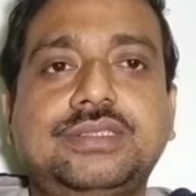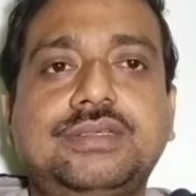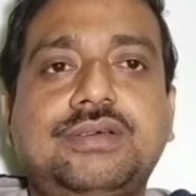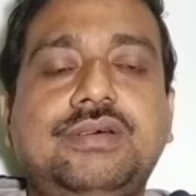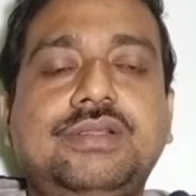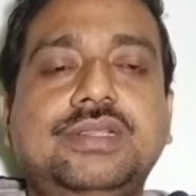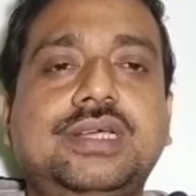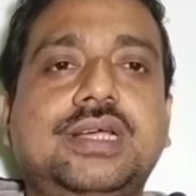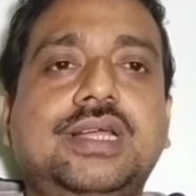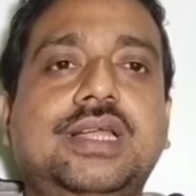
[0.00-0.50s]

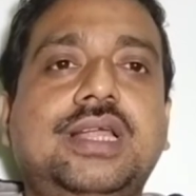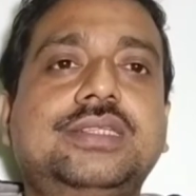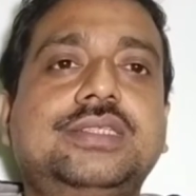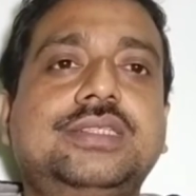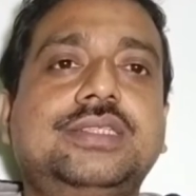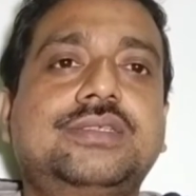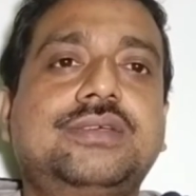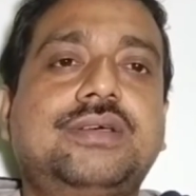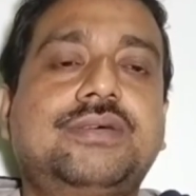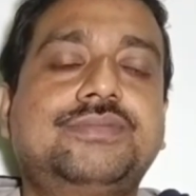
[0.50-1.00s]
all the
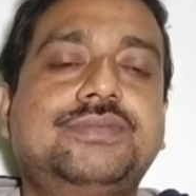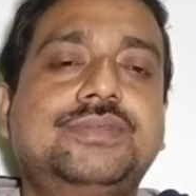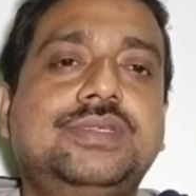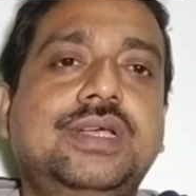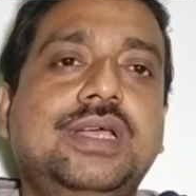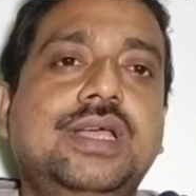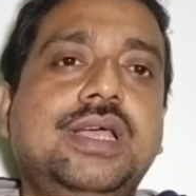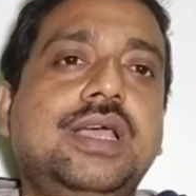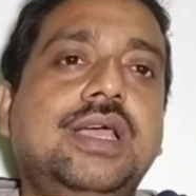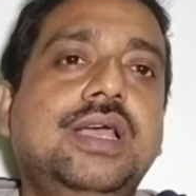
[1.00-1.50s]
clutches of
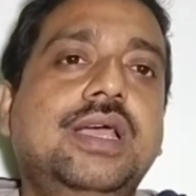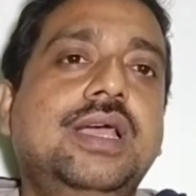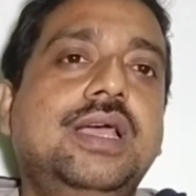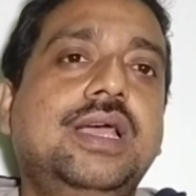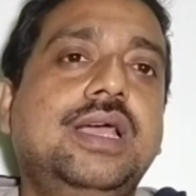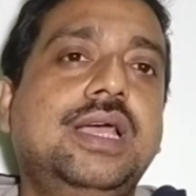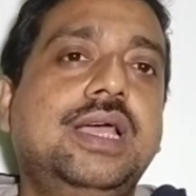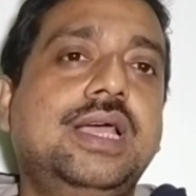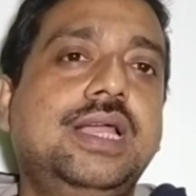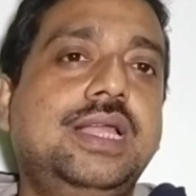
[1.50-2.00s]

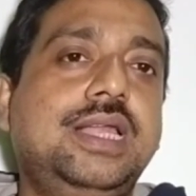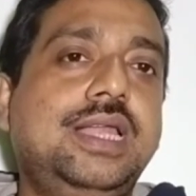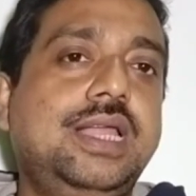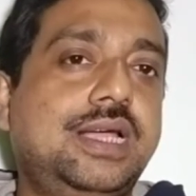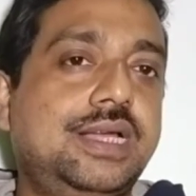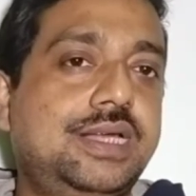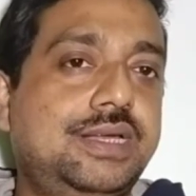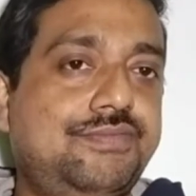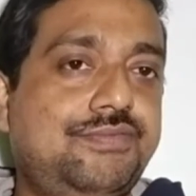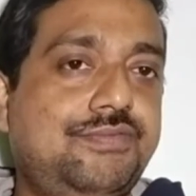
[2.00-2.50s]

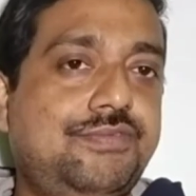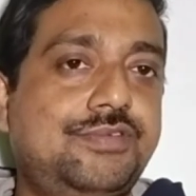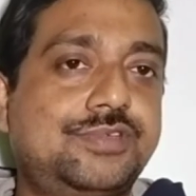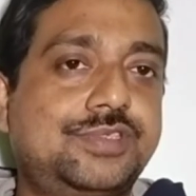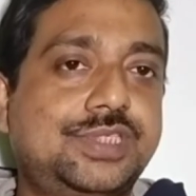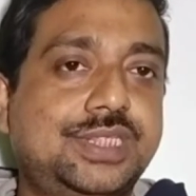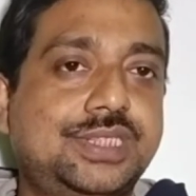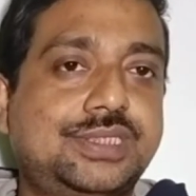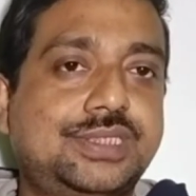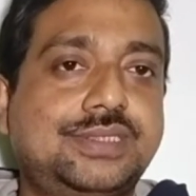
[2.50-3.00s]
negative
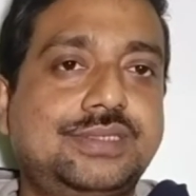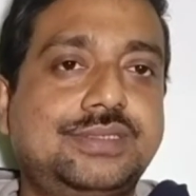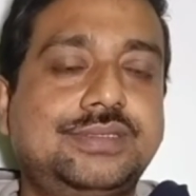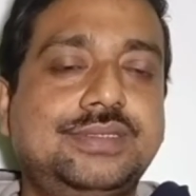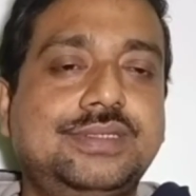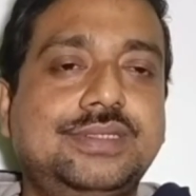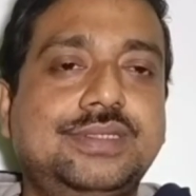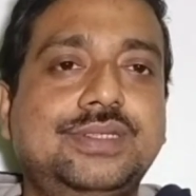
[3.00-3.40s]
forces.